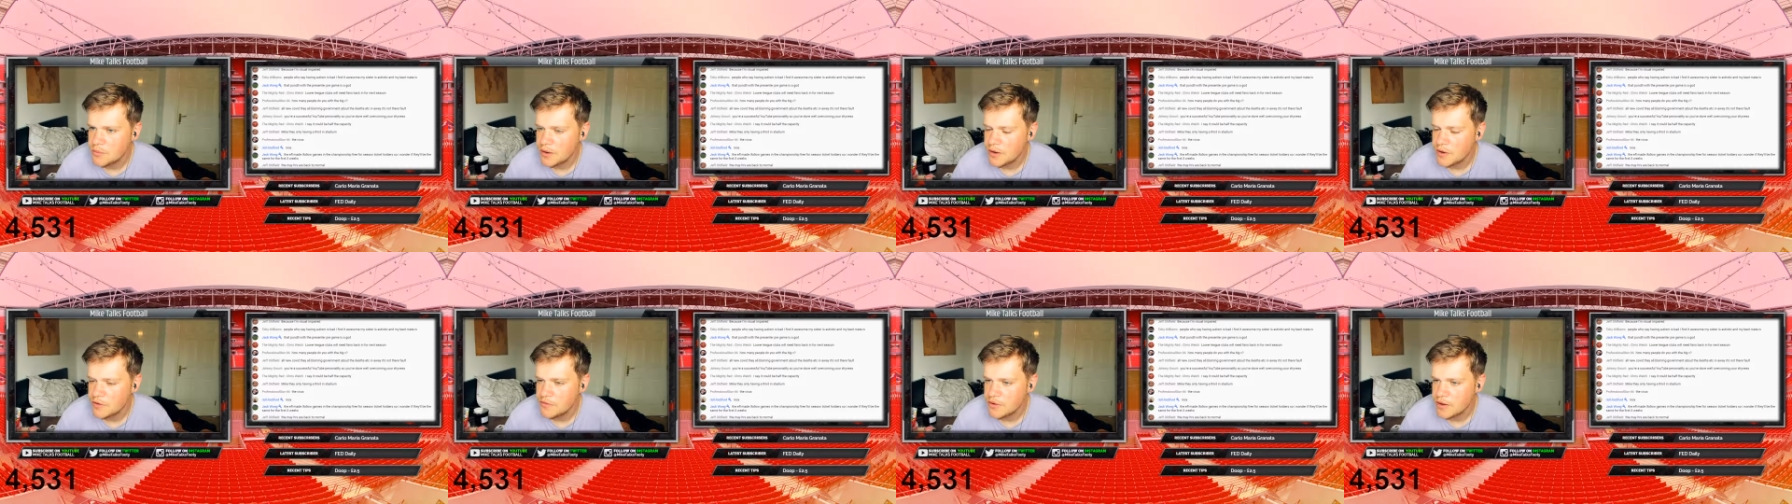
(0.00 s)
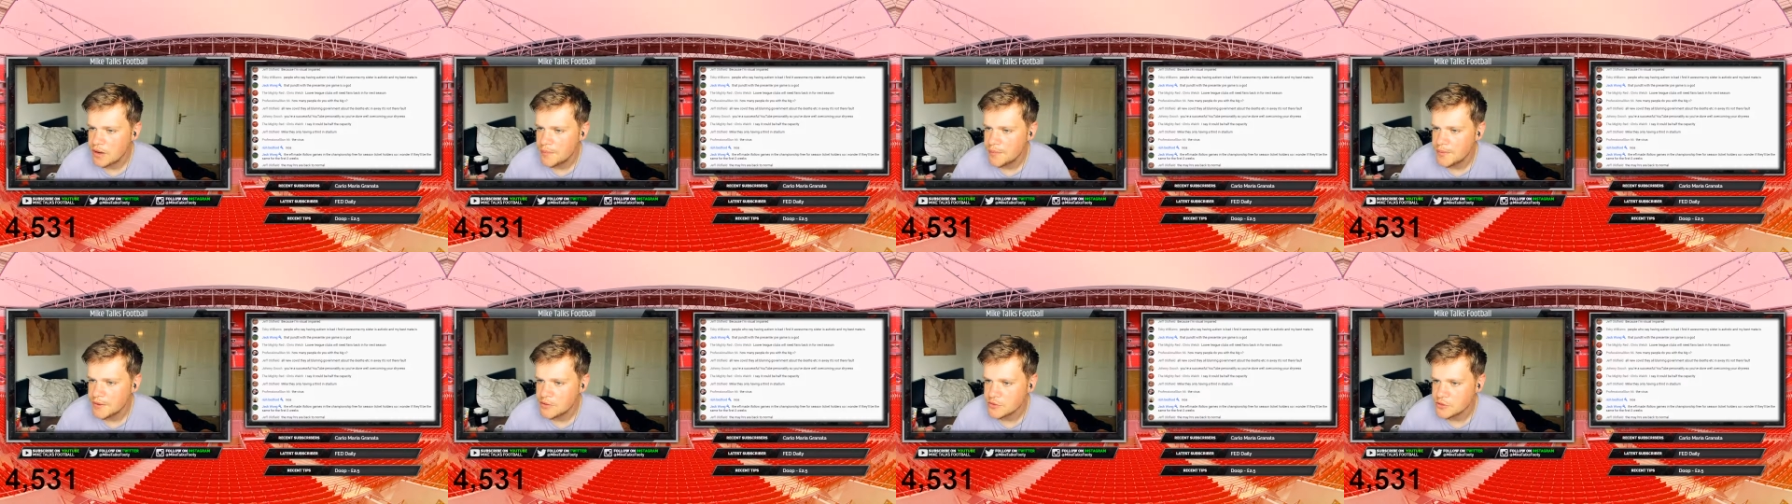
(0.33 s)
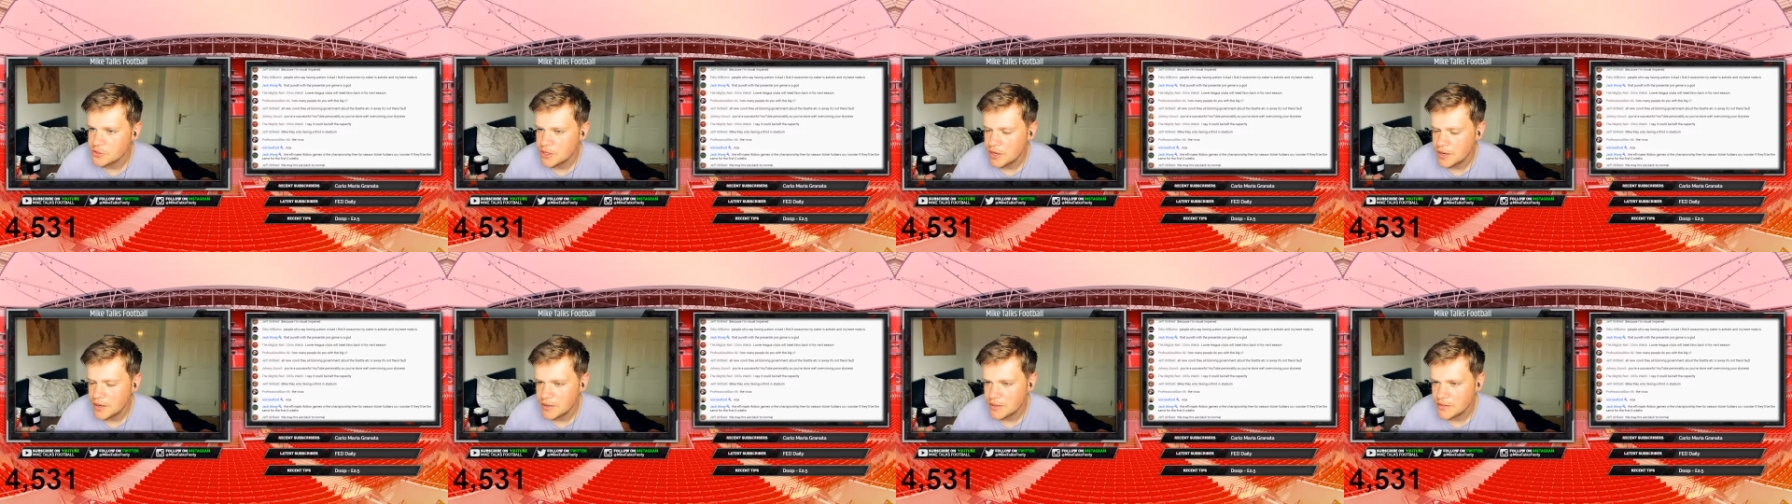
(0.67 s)
well overcoming your
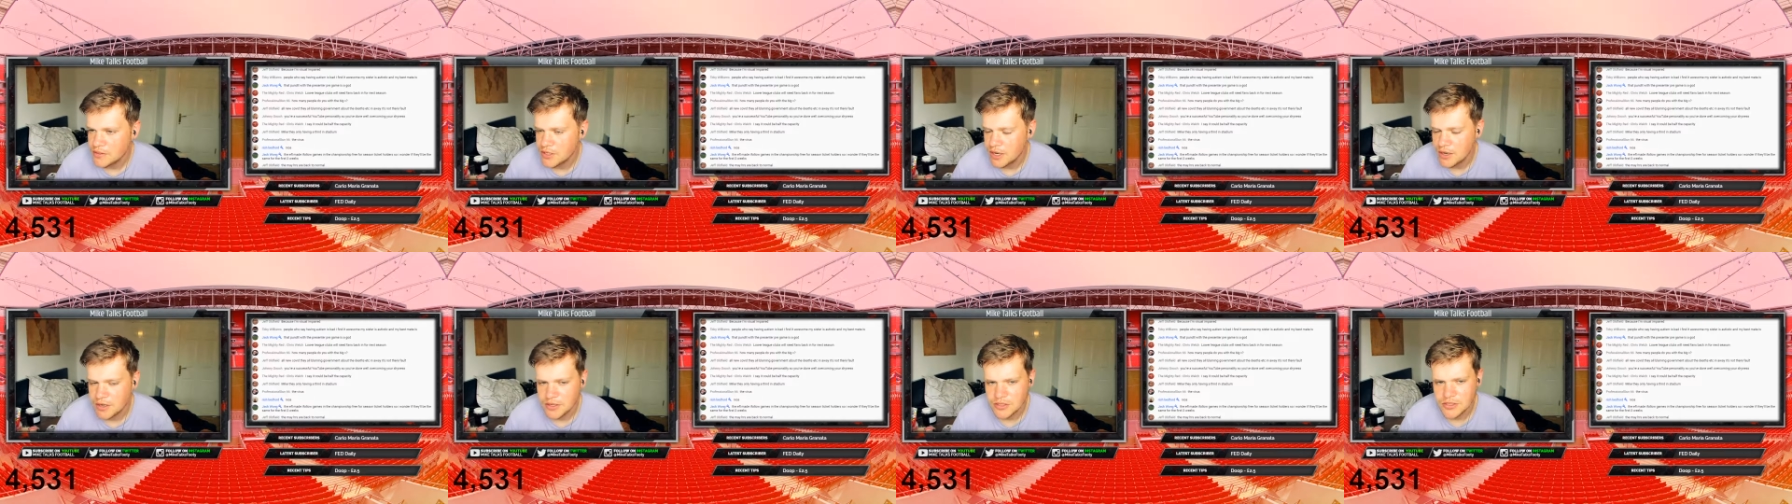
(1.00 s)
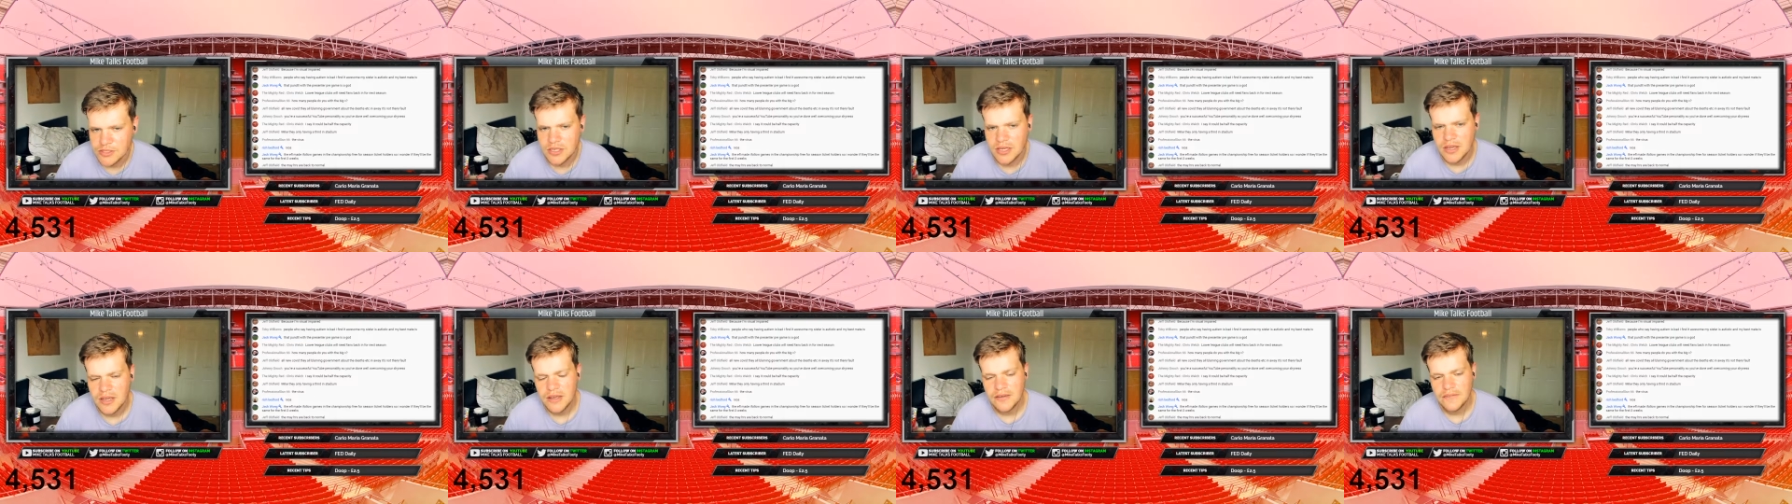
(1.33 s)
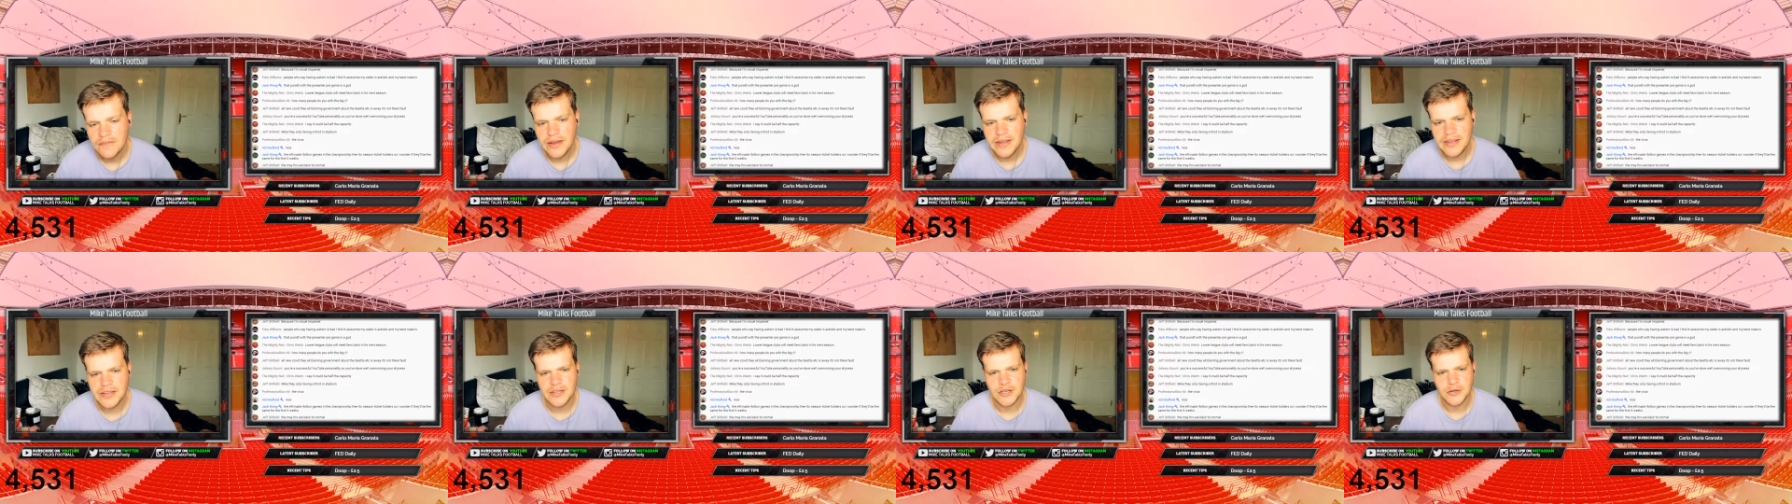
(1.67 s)
shyness.
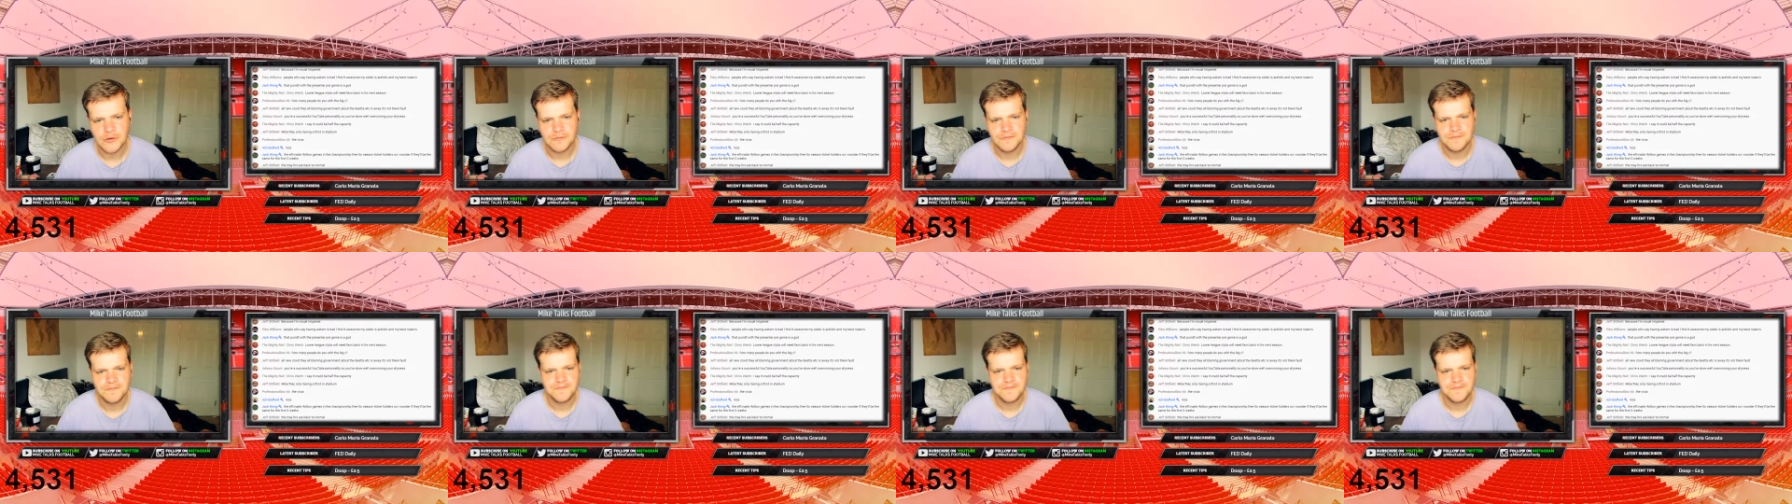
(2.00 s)
Thank you.